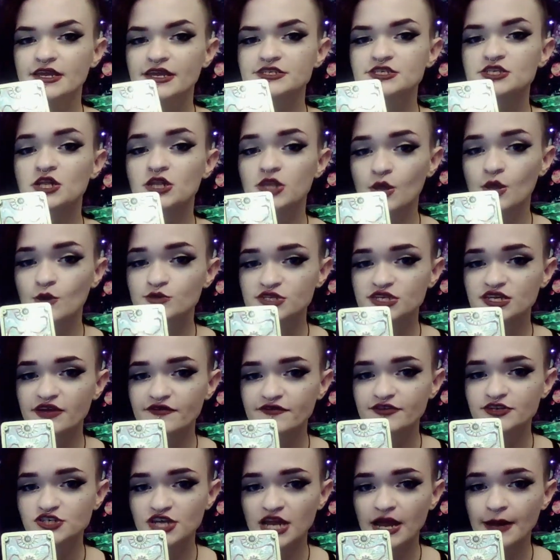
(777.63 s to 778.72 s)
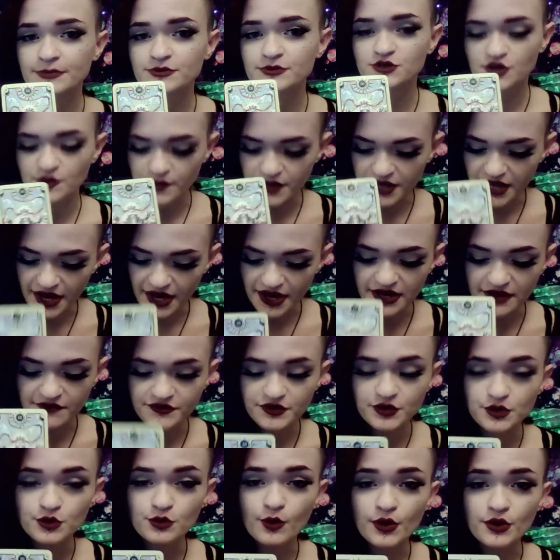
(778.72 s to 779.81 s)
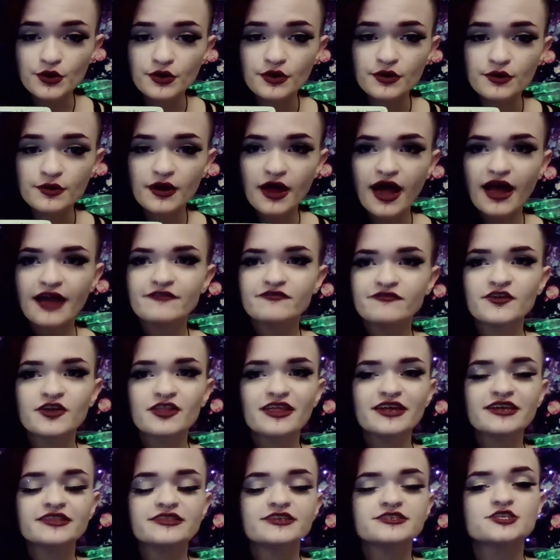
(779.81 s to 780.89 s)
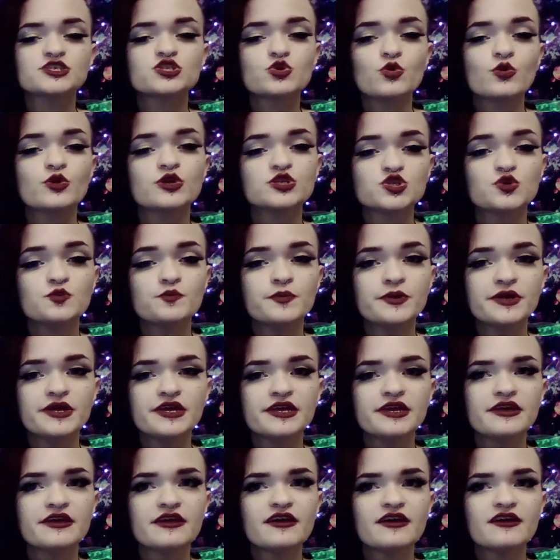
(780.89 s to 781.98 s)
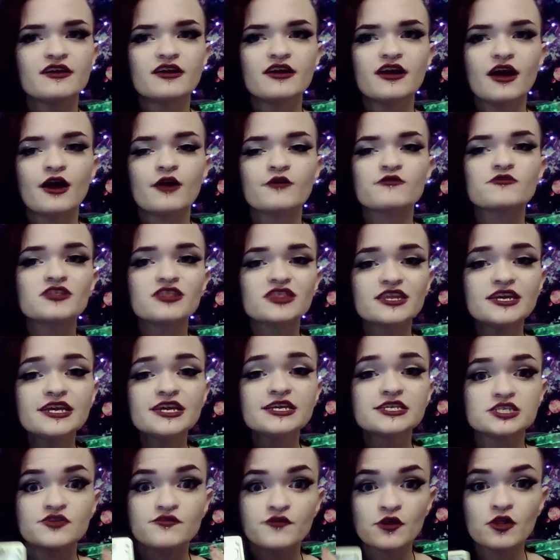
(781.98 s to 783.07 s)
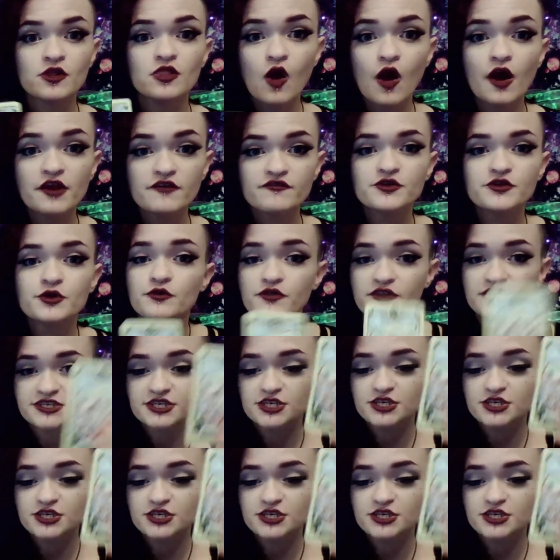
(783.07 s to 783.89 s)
is closing of a chapter and the beginning of a new one. I feel like this is going to be a release for a lot of you, and